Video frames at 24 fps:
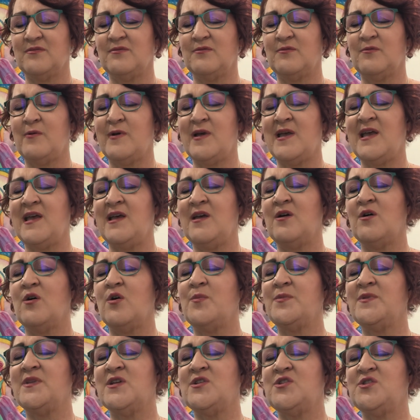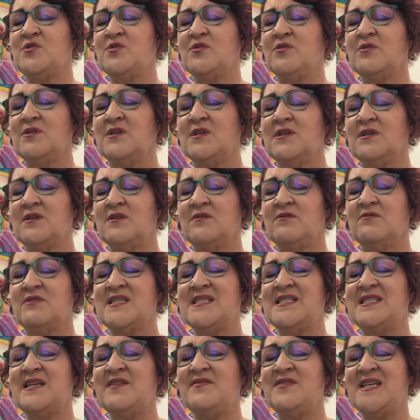We hope that you
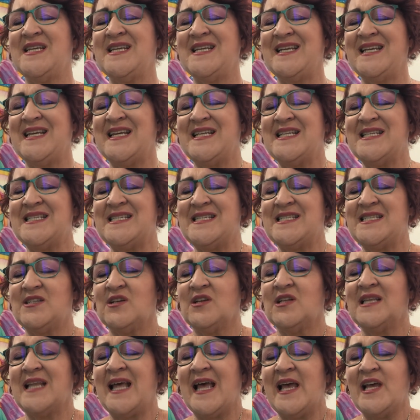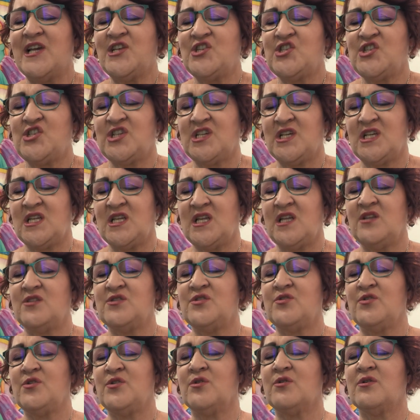receive the installation
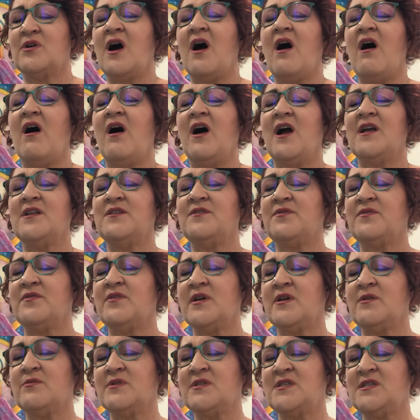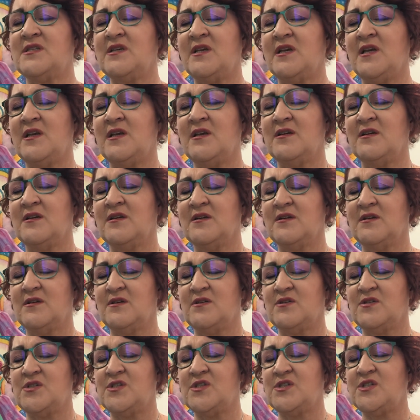into your heart frequency
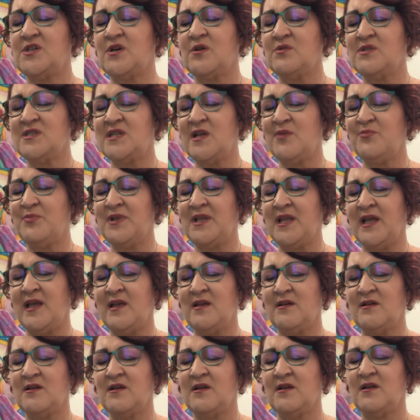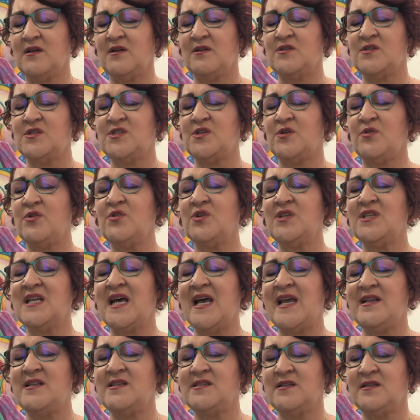so deeply, so
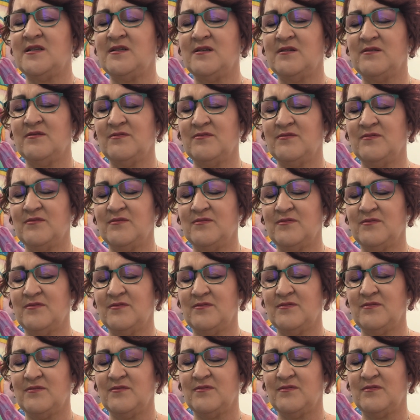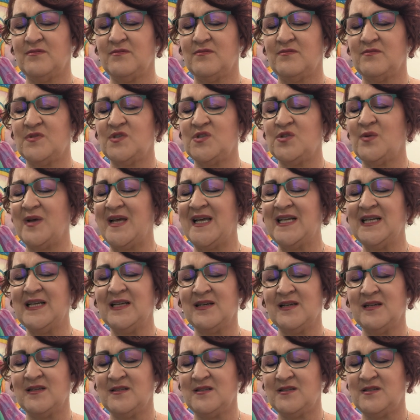united, so
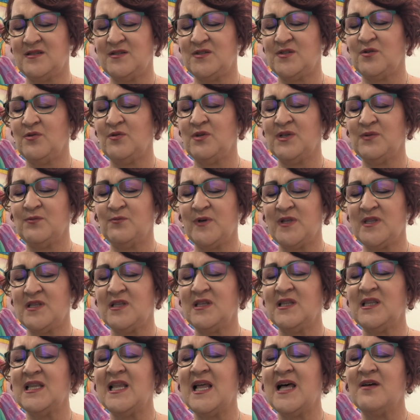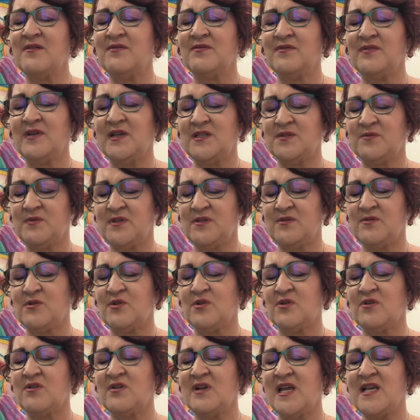elegant, so with love and with
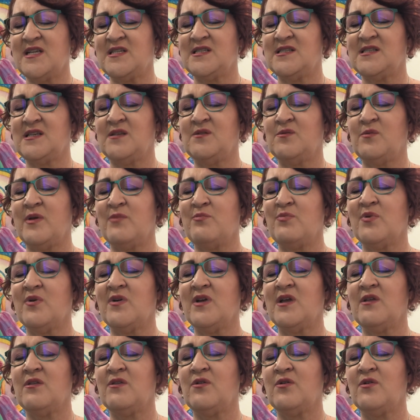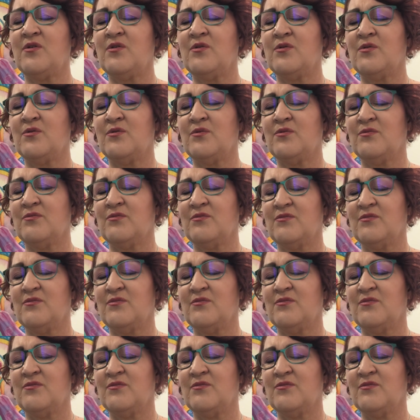grace that we bring through.